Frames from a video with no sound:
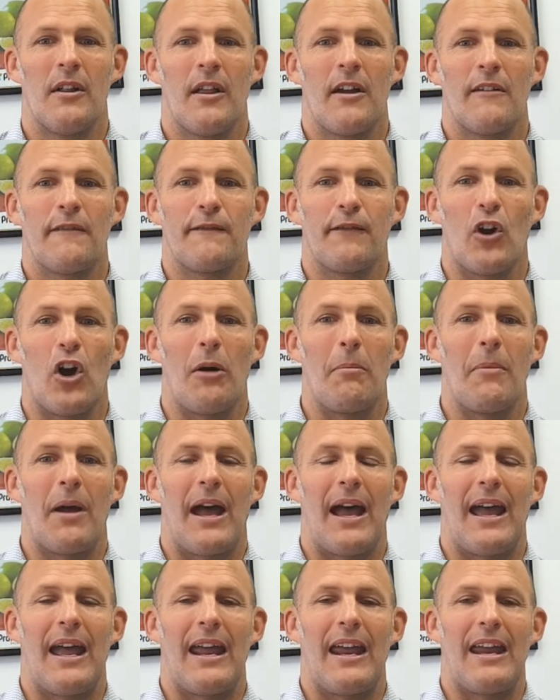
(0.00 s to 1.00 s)
From
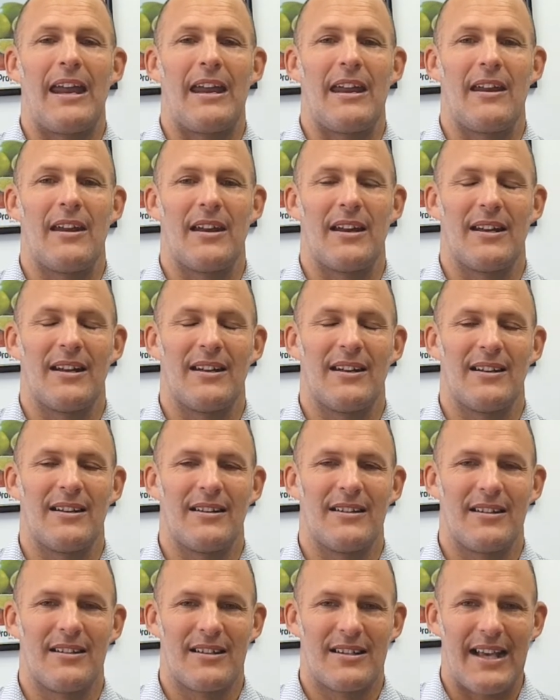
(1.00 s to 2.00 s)
a
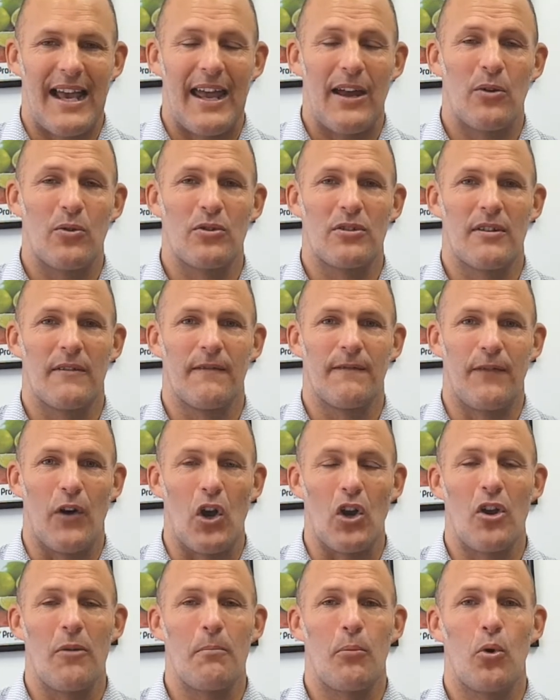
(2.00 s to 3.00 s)
sales
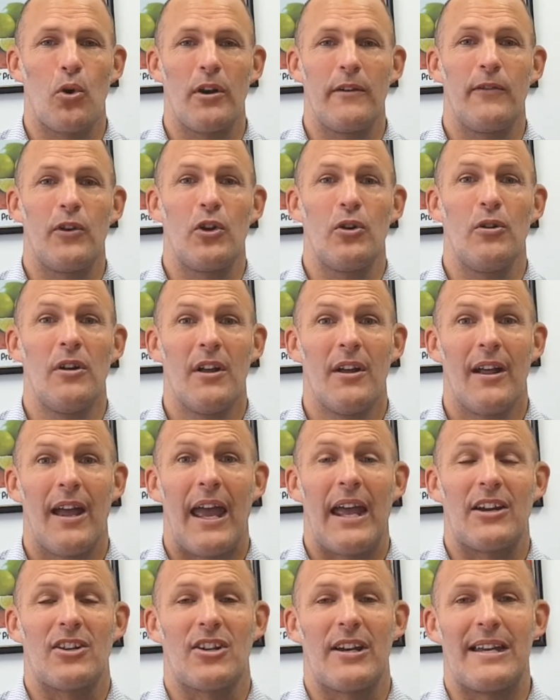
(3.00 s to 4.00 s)
volume point of view,
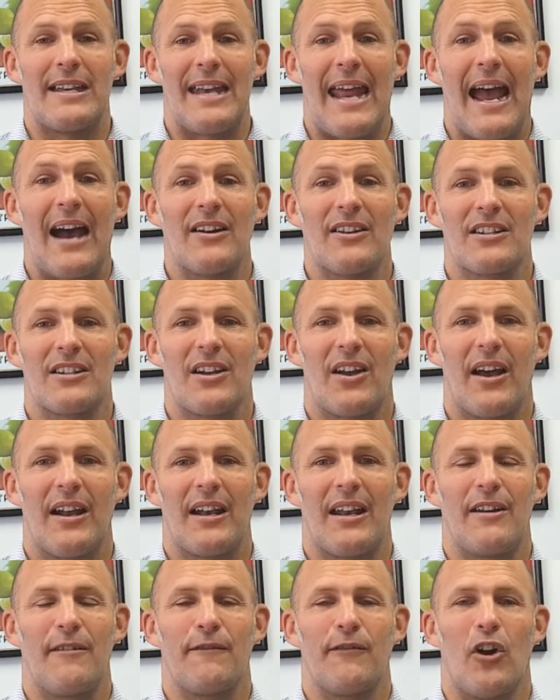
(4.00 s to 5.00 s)
actually down
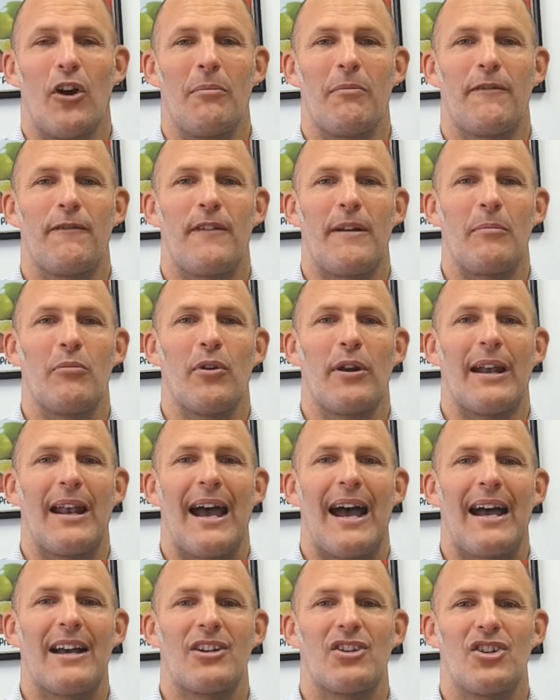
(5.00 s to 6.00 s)
slightly from February
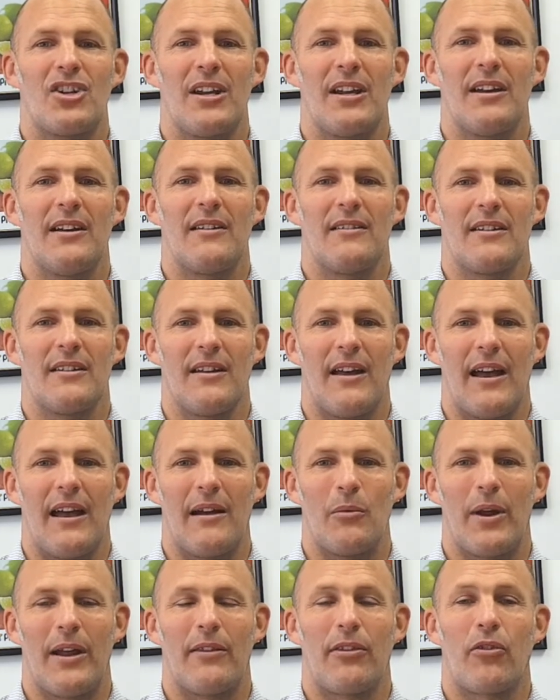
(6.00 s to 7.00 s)
last year.
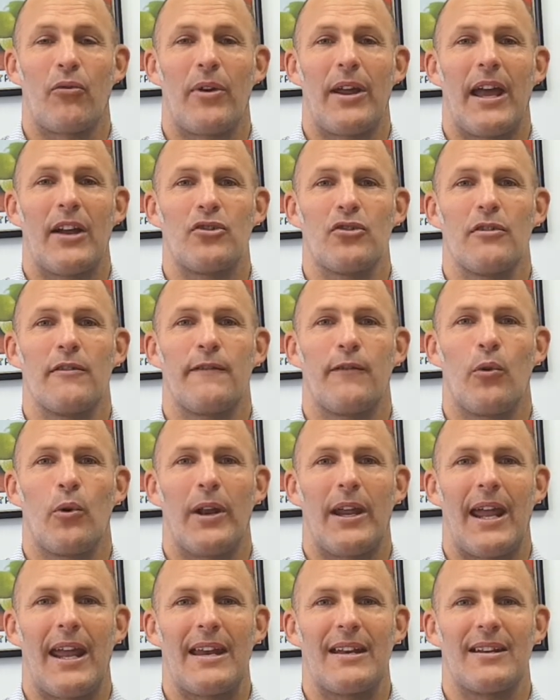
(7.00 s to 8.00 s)
We had
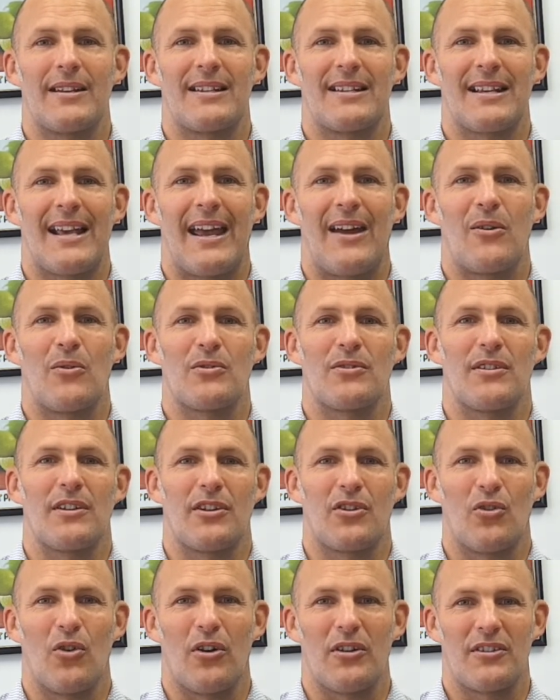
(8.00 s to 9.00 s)
348 sales
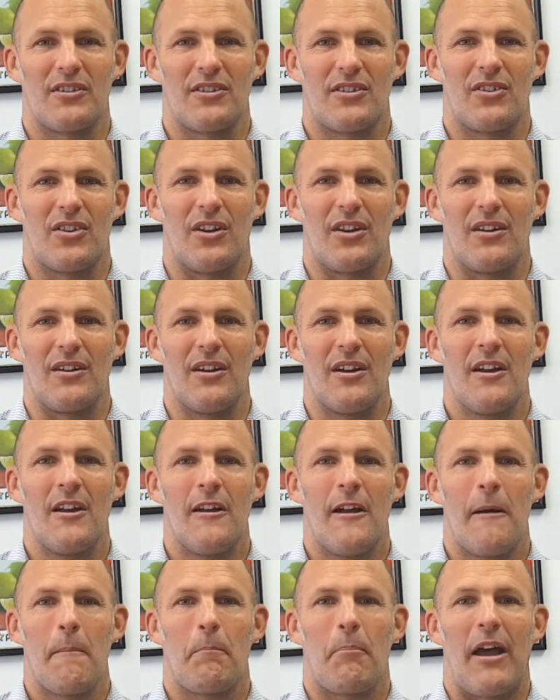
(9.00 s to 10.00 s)
across the
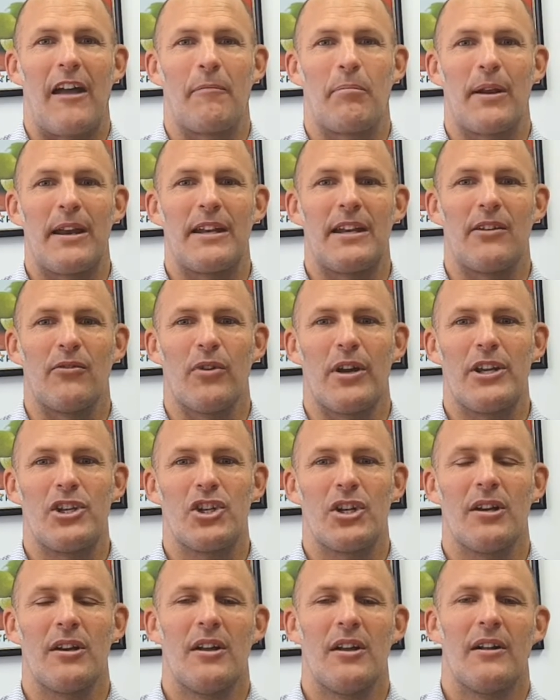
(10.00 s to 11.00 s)
Bay of Plenty
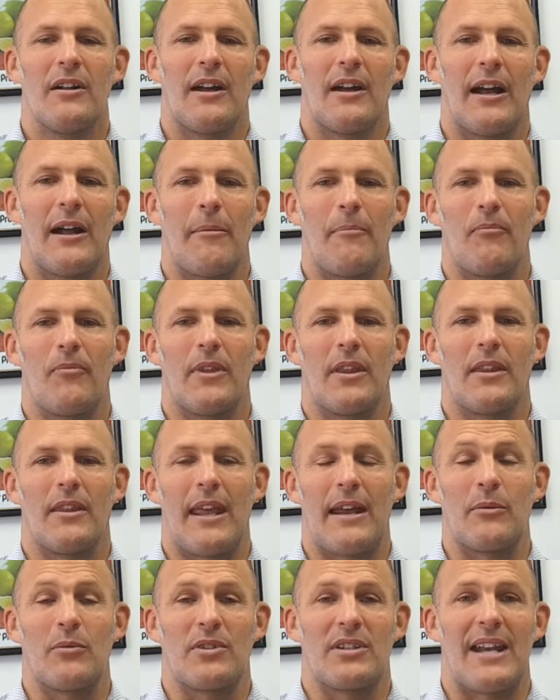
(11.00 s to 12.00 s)
region.
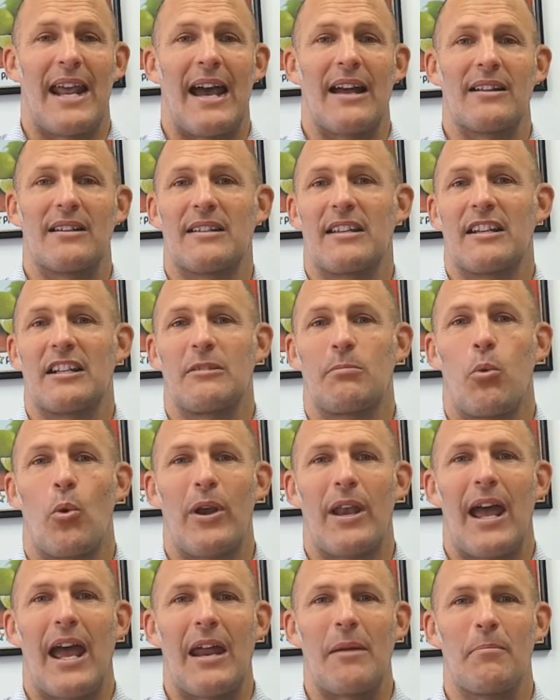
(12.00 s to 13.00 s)
That was down
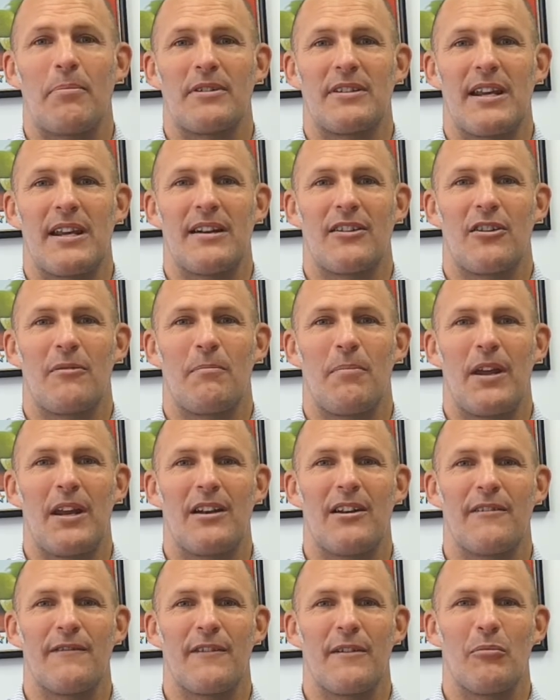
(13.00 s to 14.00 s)
6.8%
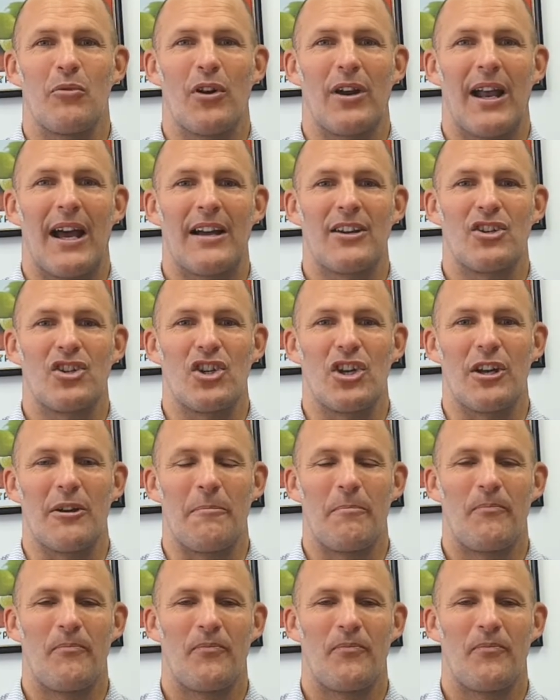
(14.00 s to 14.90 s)
compared to February last year.